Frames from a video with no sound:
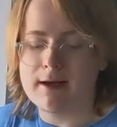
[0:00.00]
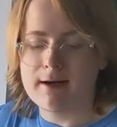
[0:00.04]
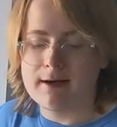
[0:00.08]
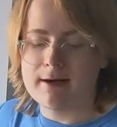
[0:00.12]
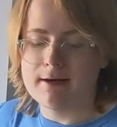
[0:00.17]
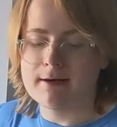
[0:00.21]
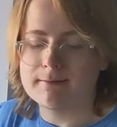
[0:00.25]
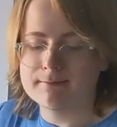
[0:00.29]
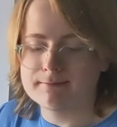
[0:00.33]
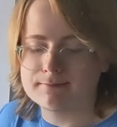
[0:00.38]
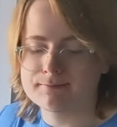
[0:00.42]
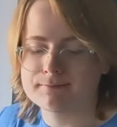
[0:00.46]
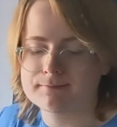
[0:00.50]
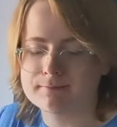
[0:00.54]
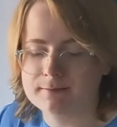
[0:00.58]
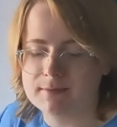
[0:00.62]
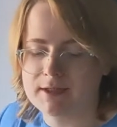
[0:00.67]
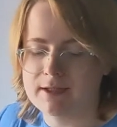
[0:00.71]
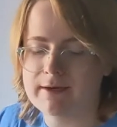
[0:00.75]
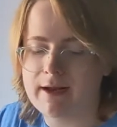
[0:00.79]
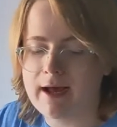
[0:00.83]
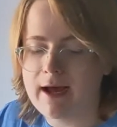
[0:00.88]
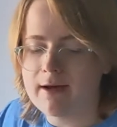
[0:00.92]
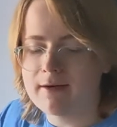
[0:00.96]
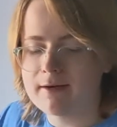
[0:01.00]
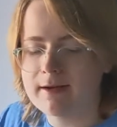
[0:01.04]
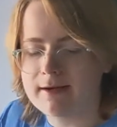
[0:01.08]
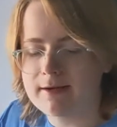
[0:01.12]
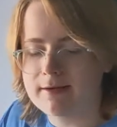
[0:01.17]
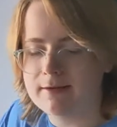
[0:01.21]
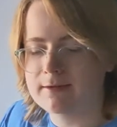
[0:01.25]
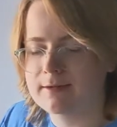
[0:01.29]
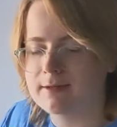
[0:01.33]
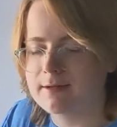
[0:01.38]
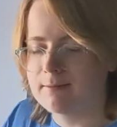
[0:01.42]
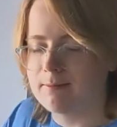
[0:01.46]
so now
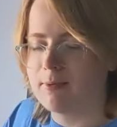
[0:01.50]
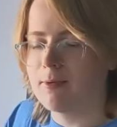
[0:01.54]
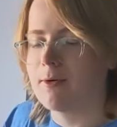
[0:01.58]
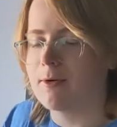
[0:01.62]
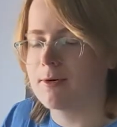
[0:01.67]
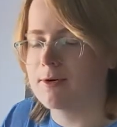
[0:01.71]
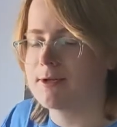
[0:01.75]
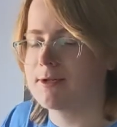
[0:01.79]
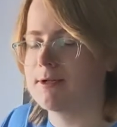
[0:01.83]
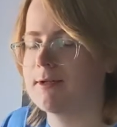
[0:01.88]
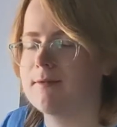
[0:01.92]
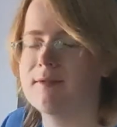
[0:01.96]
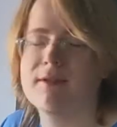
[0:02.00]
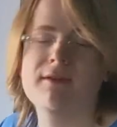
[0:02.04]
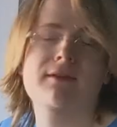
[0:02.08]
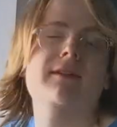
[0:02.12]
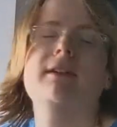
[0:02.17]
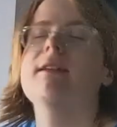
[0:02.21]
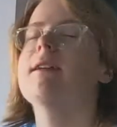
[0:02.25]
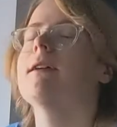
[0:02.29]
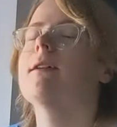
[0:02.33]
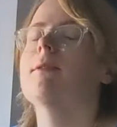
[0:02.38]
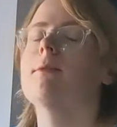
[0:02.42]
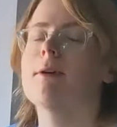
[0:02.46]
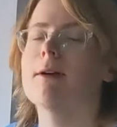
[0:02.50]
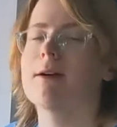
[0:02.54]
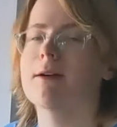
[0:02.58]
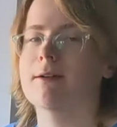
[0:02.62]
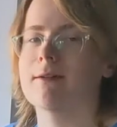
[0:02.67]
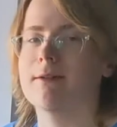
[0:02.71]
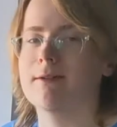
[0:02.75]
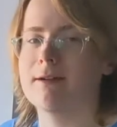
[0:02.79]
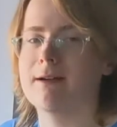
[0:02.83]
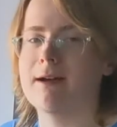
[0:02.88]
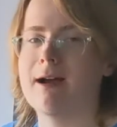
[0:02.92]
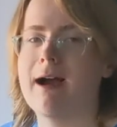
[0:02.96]
here's the portion of the video
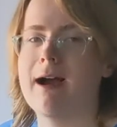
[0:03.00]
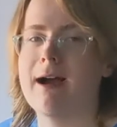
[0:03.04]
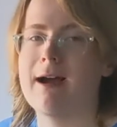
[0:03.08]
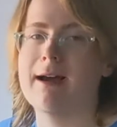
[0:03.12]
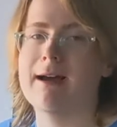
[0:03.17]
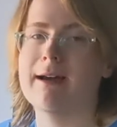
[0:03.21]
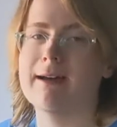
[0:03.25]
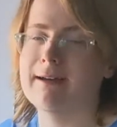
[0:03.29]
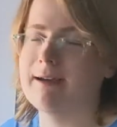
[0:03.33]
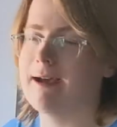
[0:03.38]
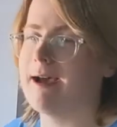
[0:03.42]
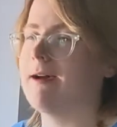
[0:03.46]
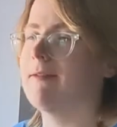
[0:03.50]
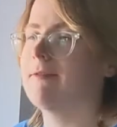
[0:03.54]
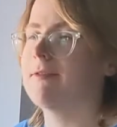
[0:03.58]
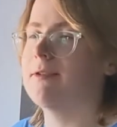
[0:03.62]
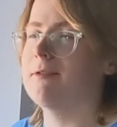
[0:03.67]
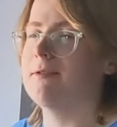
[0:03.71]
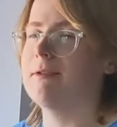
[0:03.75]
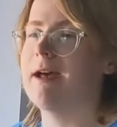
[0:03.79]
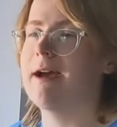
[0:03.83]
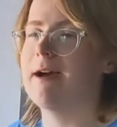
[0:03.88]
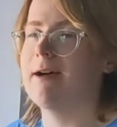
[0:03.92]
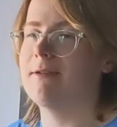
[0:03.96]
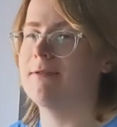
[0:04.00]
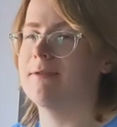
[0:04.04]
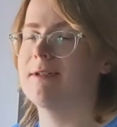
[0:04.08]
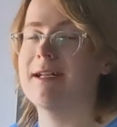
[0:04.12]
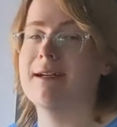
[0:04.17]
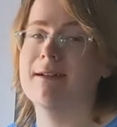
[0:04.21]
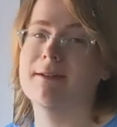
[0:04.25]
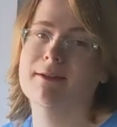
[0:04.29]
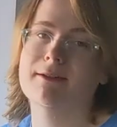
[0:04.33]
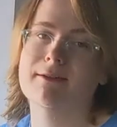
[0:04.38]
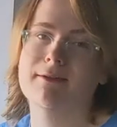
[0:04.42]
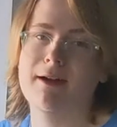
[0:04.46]
where I have to now
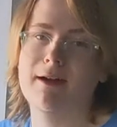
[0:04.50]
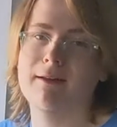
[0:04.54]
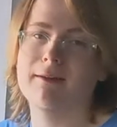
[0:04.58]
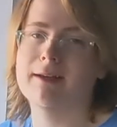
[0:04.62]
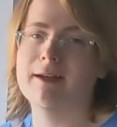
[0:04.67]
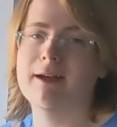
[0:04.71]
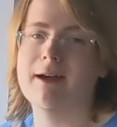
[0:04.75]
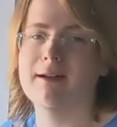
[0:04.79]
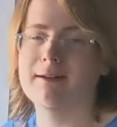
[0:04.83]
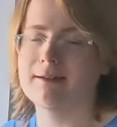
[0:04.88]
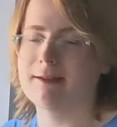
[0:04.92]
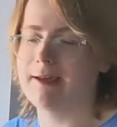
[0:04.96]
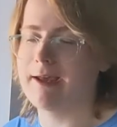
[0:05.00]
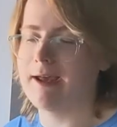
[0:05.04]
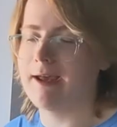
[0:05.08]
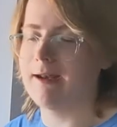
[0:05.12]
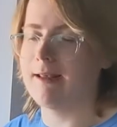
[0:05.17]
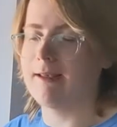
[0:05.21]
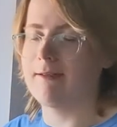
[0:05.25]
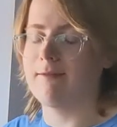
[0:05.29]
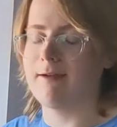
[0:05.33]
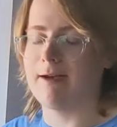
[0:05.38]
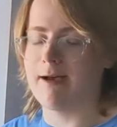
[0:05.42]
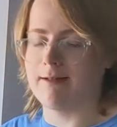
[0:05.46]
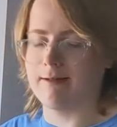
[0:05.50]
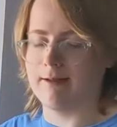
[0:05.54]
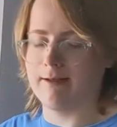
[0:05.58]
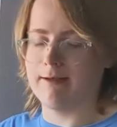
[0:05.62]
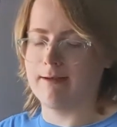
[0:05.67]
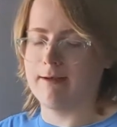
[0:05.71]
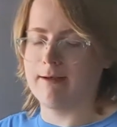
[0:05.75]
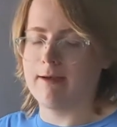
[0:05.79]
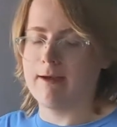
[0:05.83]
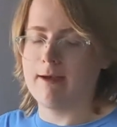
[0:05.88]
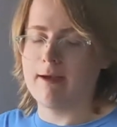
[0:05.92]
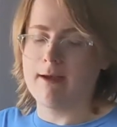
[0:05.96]
dance around the uncanny
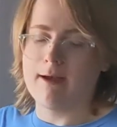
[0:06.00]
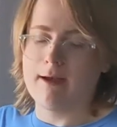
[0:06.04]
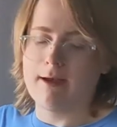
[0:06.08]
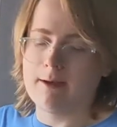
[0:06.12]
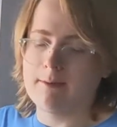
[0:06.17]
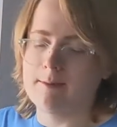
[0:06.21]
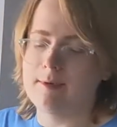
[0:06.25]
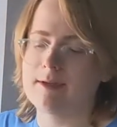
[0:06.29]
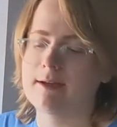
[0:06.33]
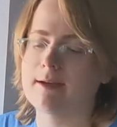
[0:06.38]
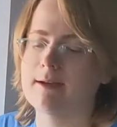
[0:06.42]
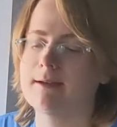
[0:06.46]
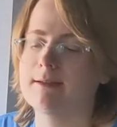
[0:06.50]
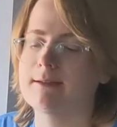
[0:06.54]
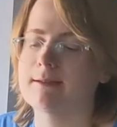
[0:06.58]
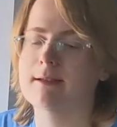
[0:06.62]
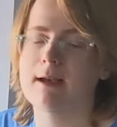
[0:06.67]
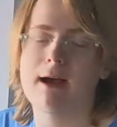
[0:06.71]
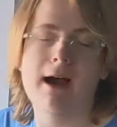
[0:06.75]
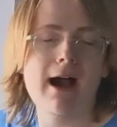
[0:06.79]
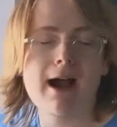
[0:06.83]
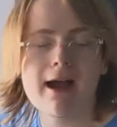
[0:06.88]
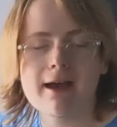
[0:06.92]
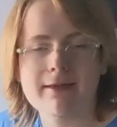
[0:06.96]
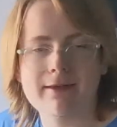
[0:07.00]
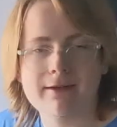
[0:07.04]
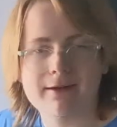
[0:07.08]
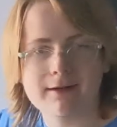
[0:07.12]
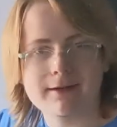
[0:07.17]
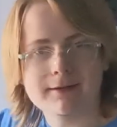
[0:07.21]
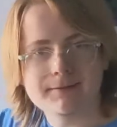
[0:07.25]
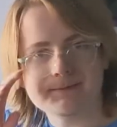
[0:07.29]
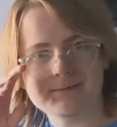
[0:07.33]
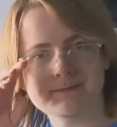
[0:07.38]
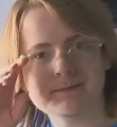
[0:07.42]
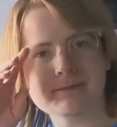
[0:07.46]
valley. Because
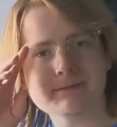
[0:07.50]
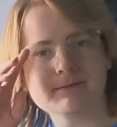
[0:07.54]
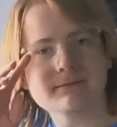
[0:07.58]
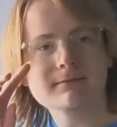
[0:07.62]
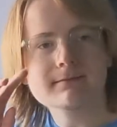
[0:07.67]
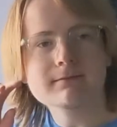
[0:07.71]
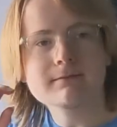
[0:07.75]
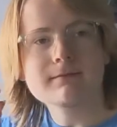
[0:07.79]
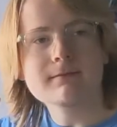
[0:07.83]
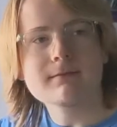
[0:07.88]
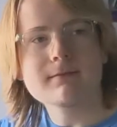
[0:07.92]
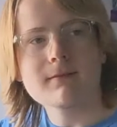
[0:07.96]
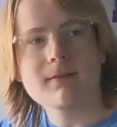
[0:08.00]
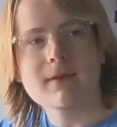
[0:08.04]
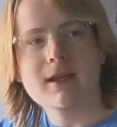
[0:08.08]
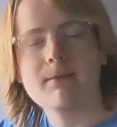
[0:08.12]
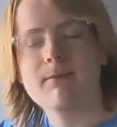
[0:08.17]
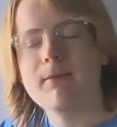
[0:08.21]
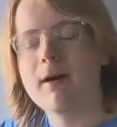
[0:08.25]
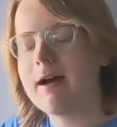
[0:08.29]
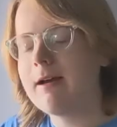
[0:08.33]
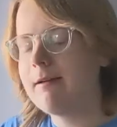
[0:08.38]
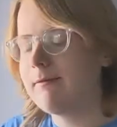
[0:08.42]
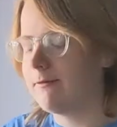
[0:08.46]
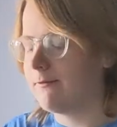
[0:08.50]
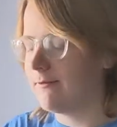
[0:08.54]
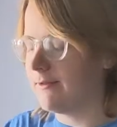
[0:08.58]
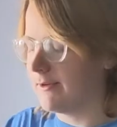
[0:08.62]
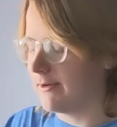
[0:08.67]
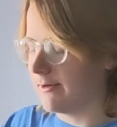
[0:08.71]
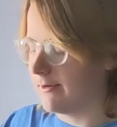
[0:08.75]
either my